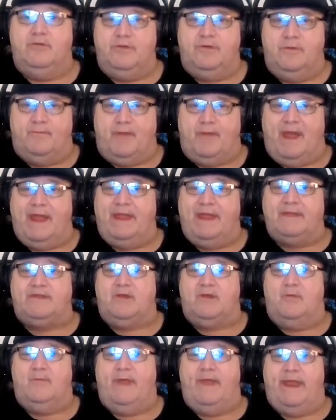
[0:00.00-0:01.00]
you, you buy
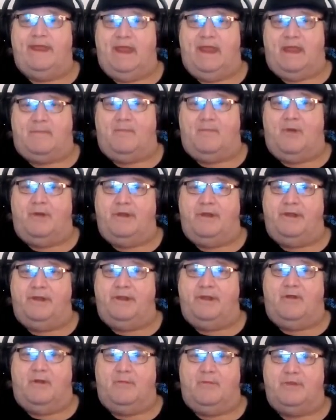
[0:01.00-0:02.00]
a domain like
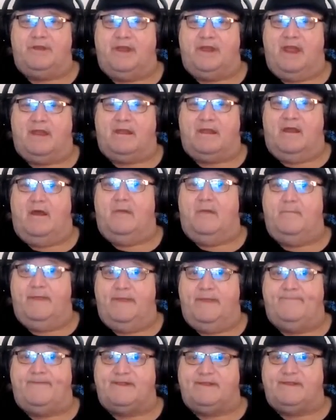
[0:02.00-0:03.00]

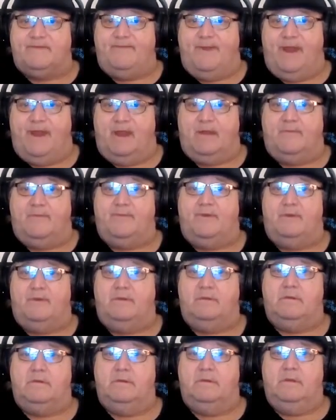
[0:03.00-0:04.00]
martydegarmo.com if it's
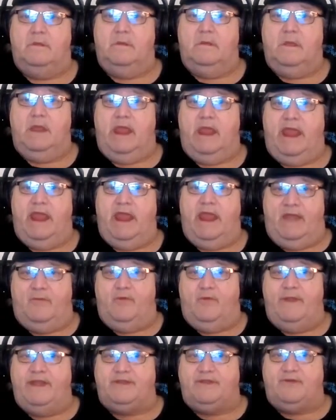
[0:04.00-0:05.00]
available, and
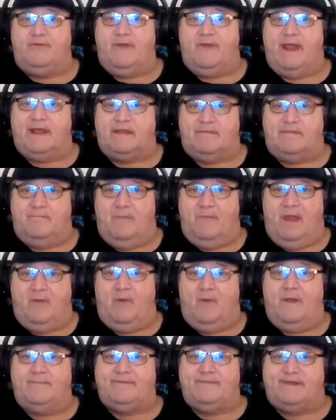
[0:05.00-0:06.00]
I redirect
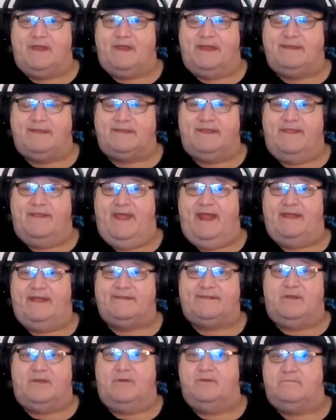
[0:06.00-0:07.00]
my website to
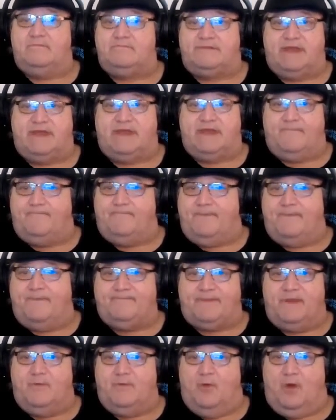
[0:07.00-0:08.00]
that. So take
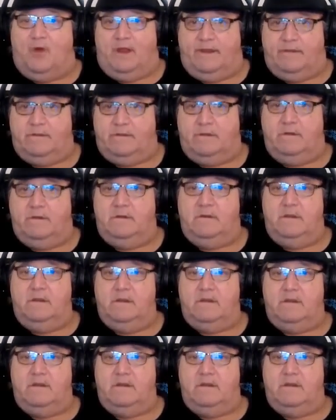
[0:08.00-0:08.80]
51,